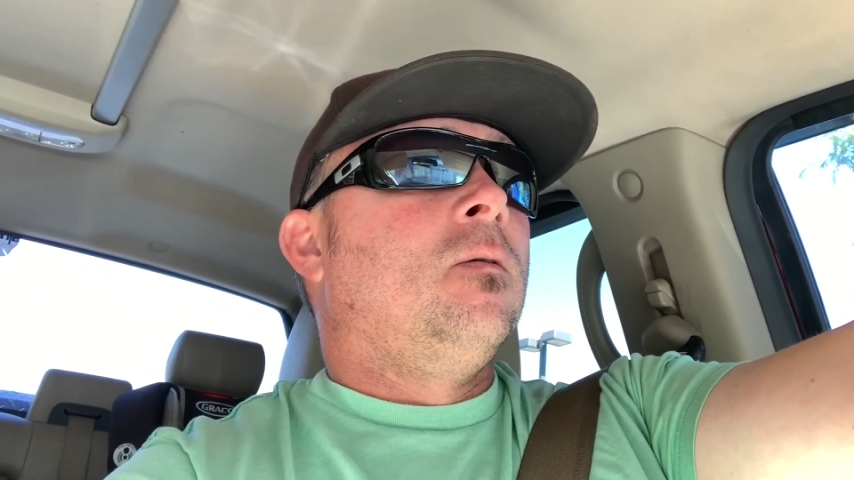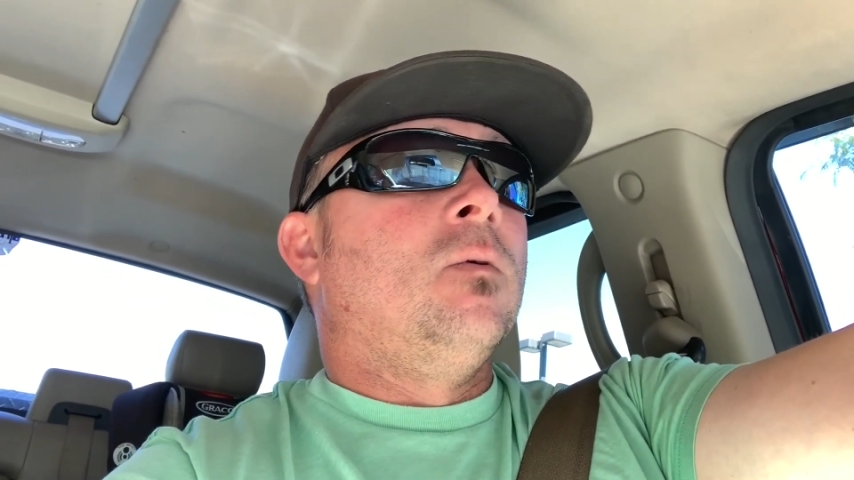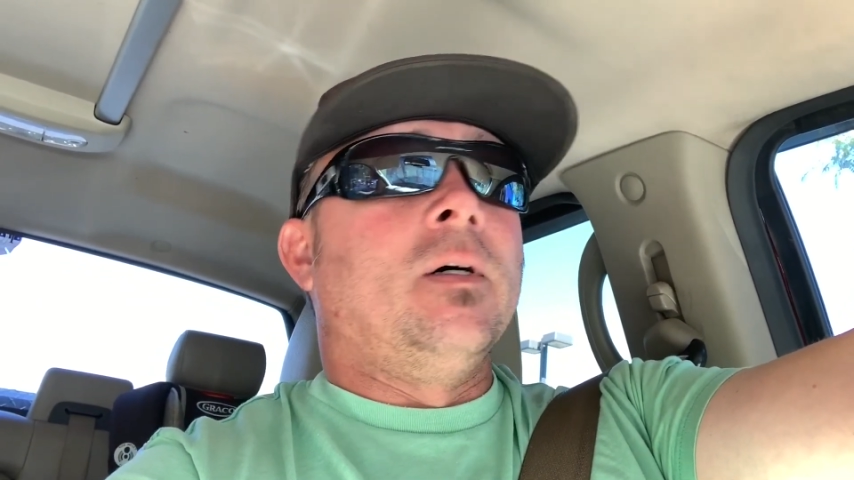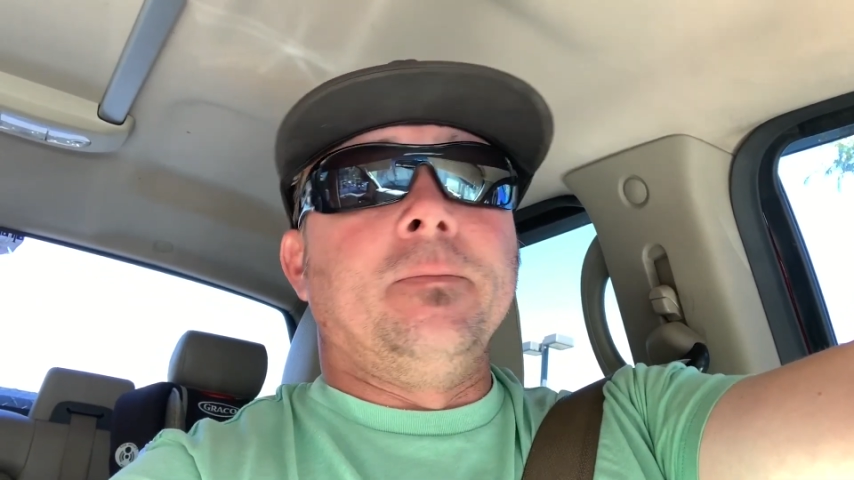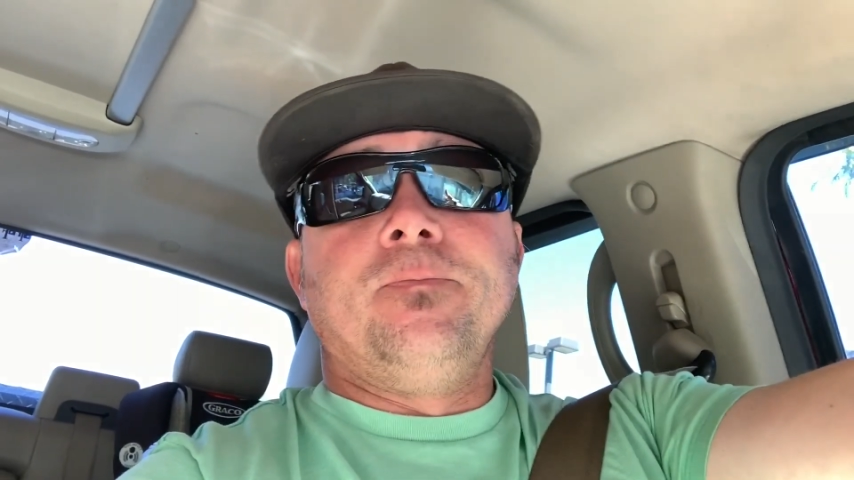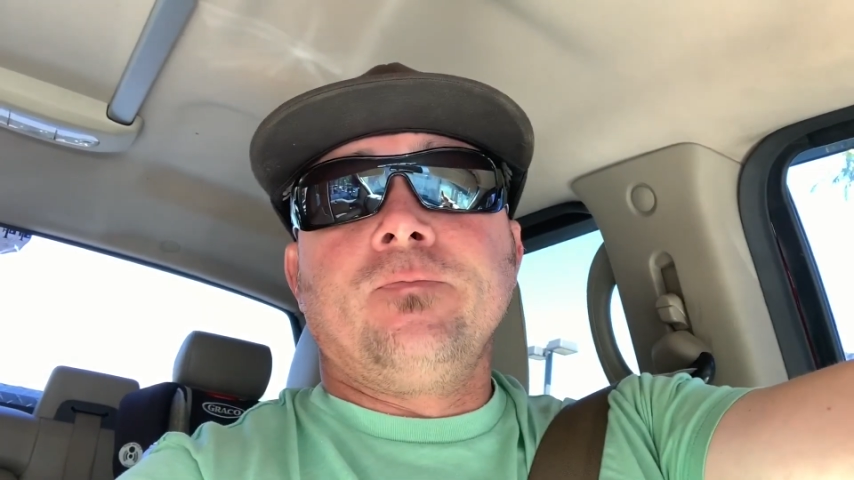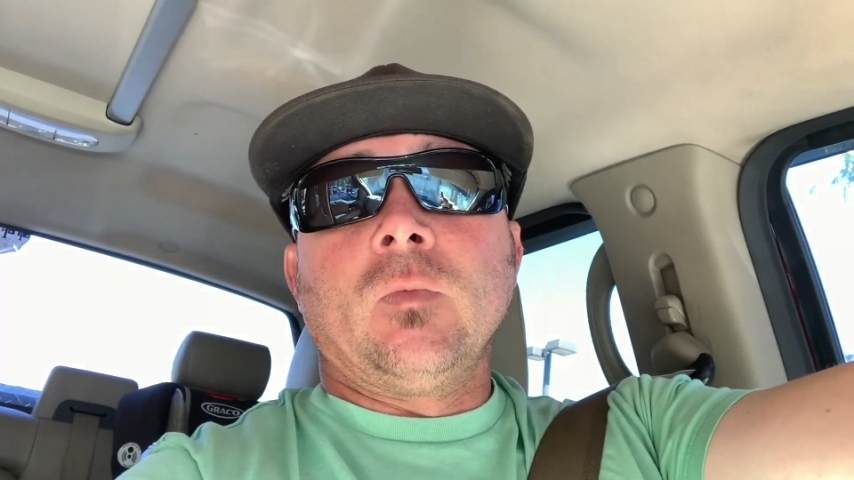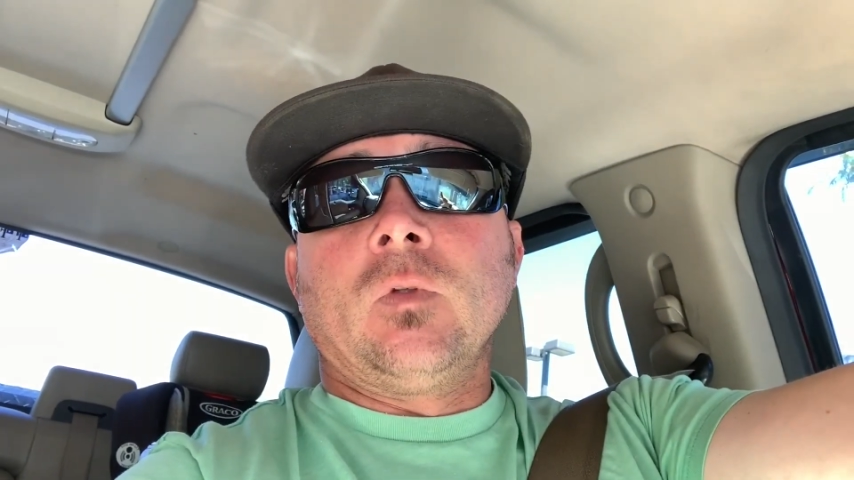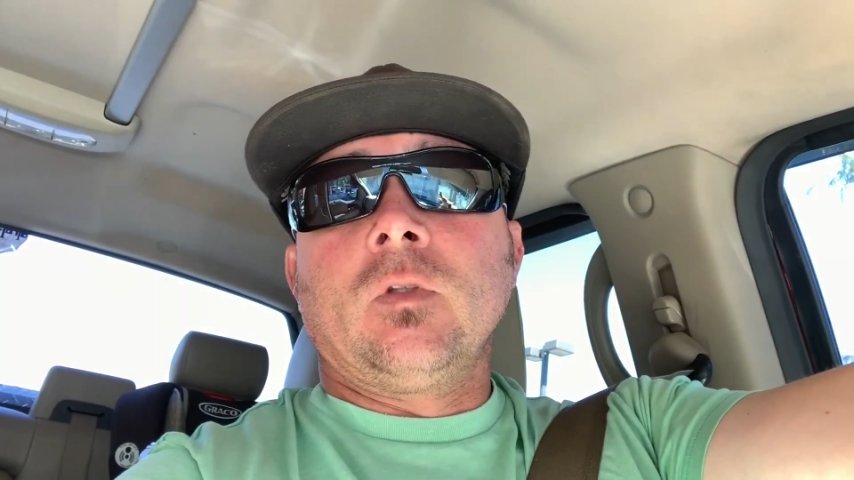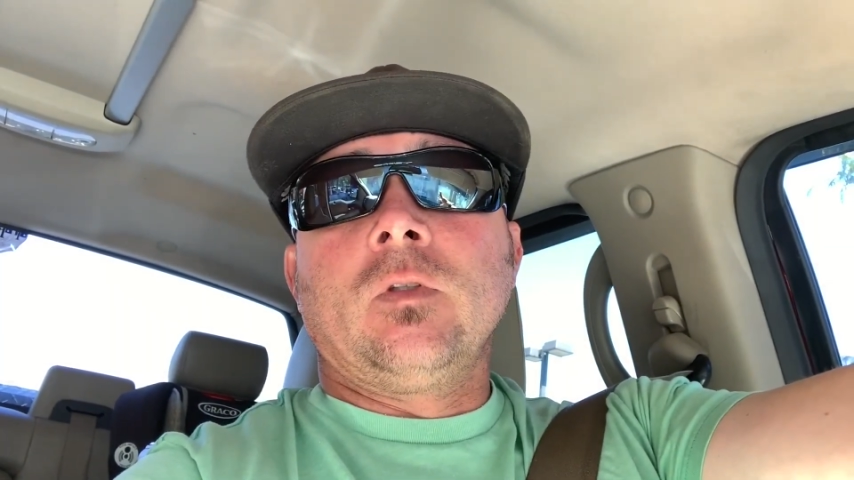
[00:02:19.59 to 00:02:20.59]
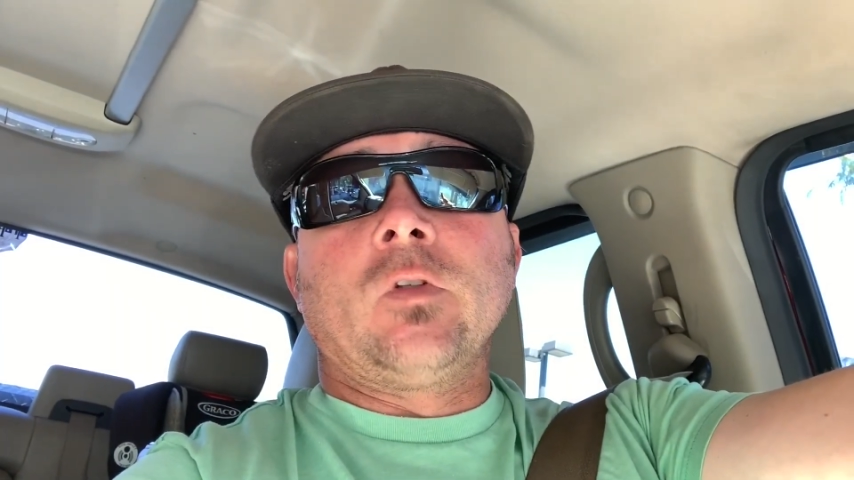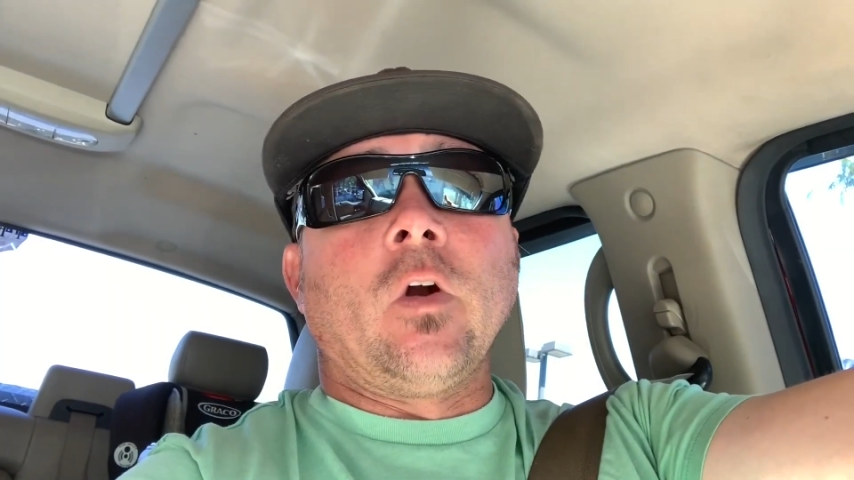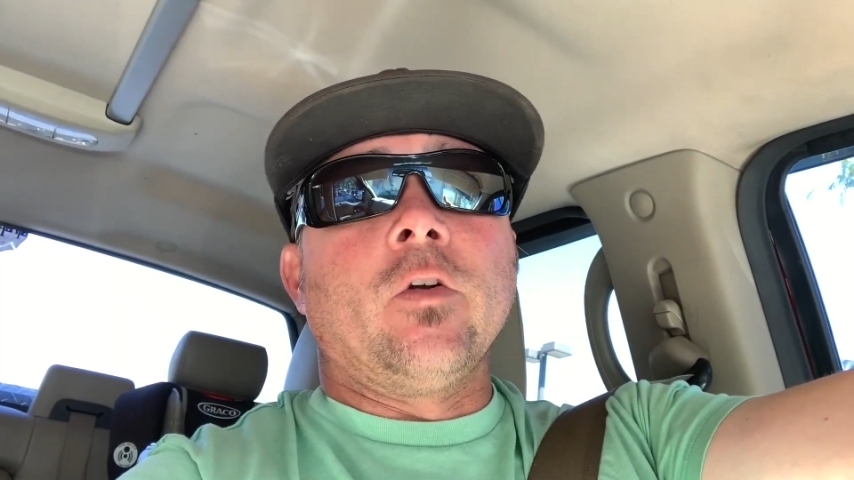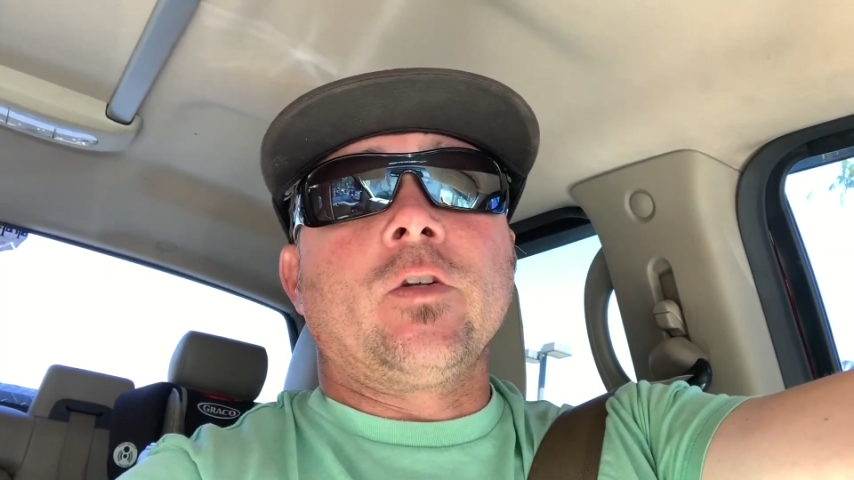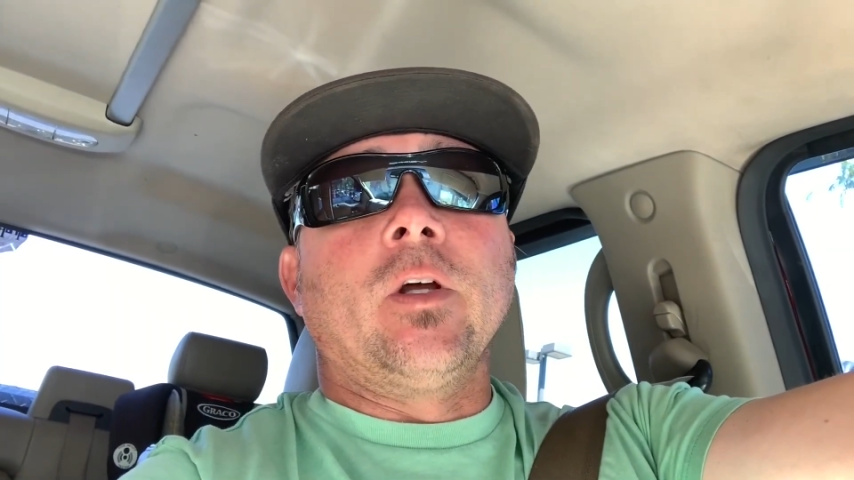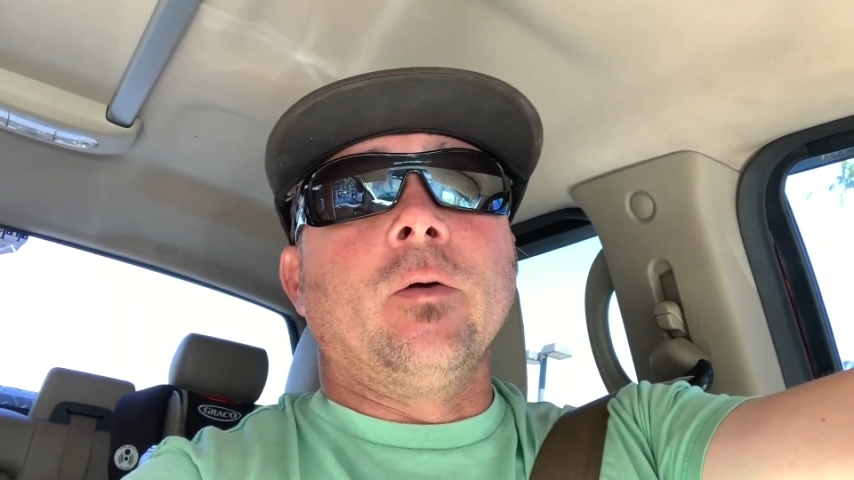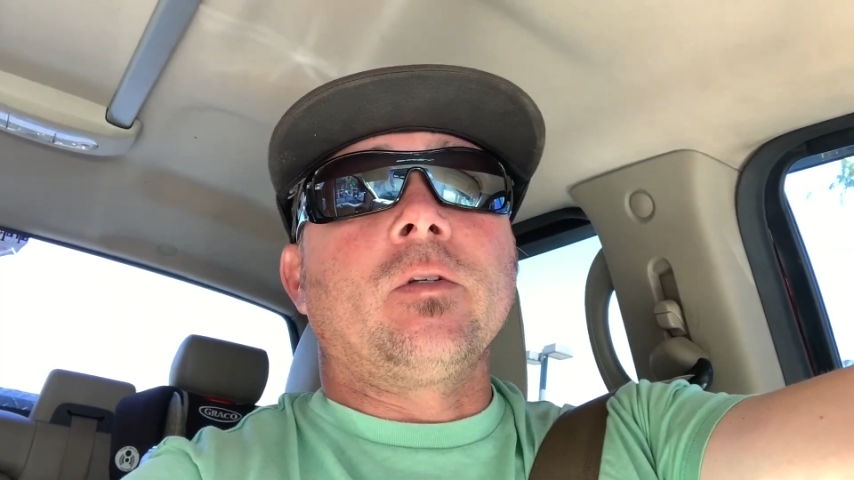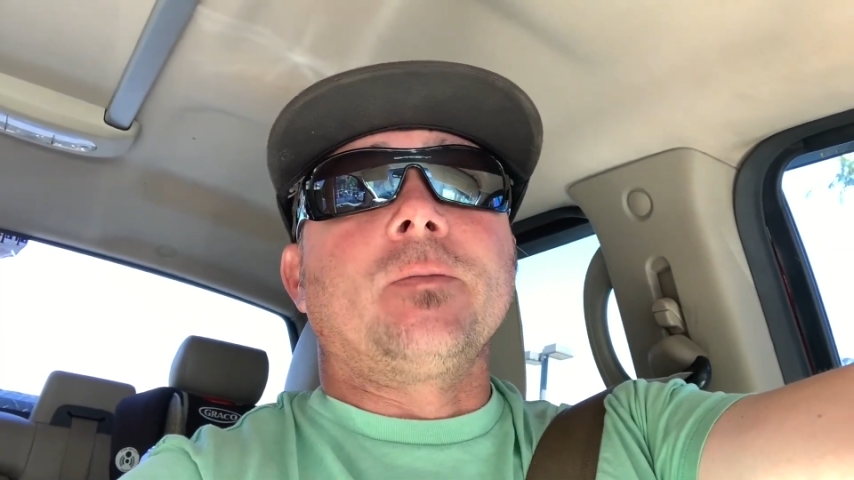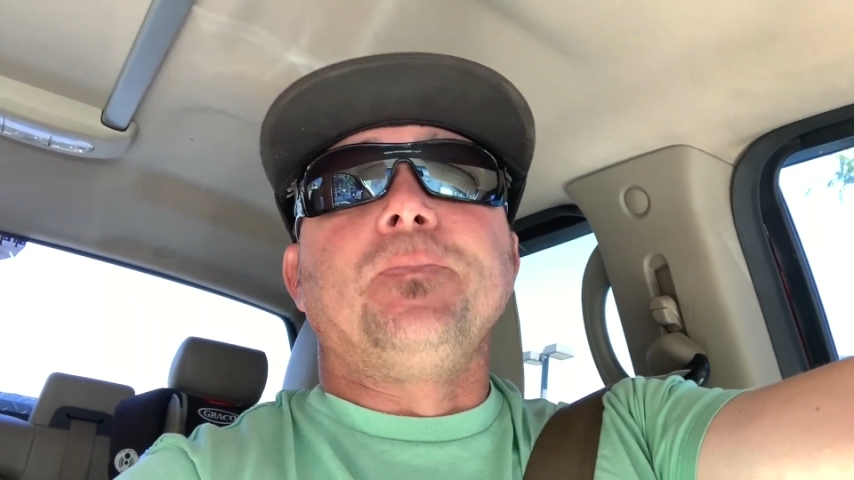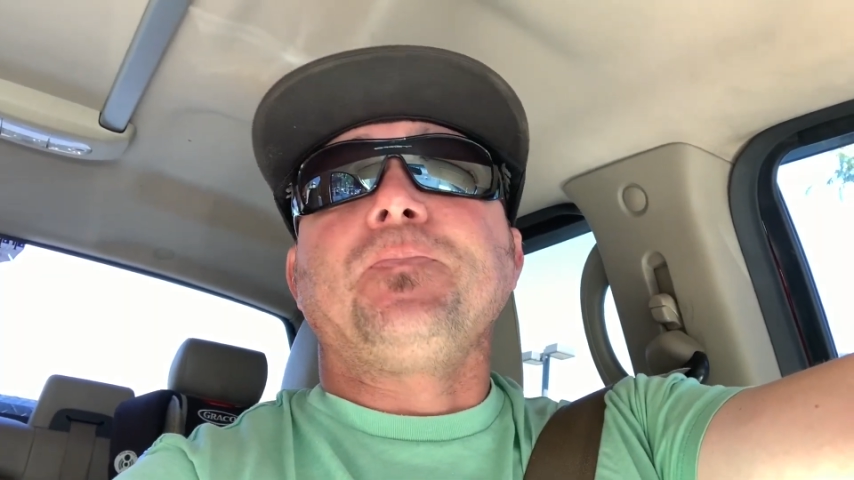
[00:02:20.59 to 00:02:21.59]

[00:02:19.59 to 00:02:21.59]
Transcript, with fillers: Well, starter's toast.